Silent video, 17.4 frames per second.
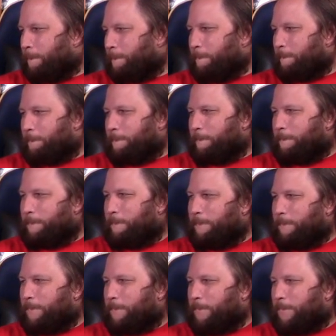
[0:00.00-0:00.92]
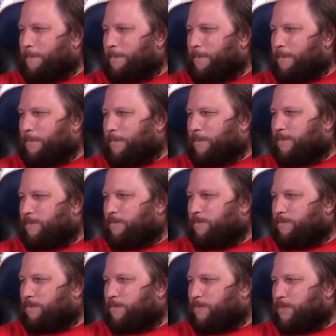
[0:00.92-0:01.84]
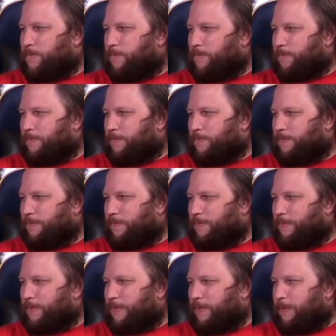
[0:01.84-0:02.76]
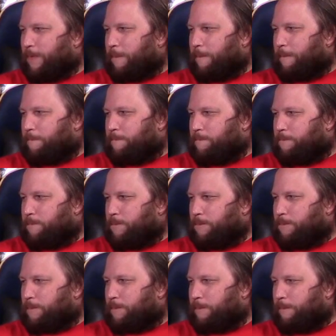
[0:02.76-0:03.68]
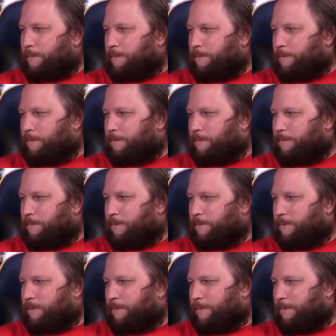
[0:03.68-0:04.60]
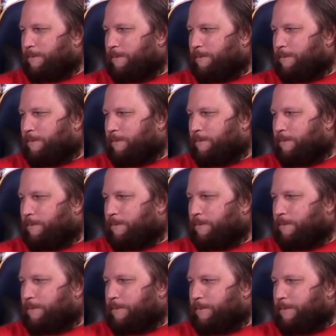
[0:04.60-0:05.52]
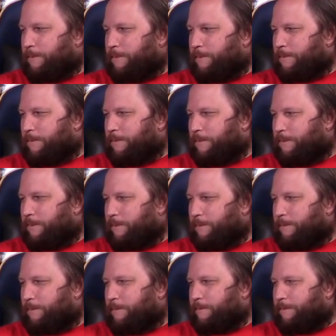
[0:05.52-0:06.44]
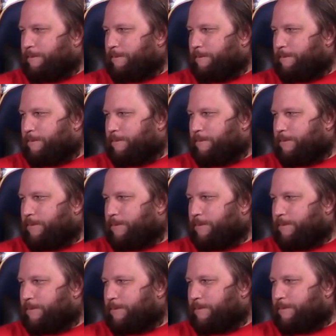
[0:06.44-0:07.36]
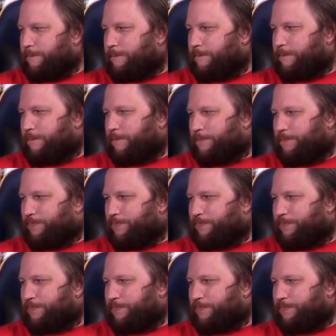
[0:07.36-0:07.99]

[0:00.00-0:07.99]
(silent)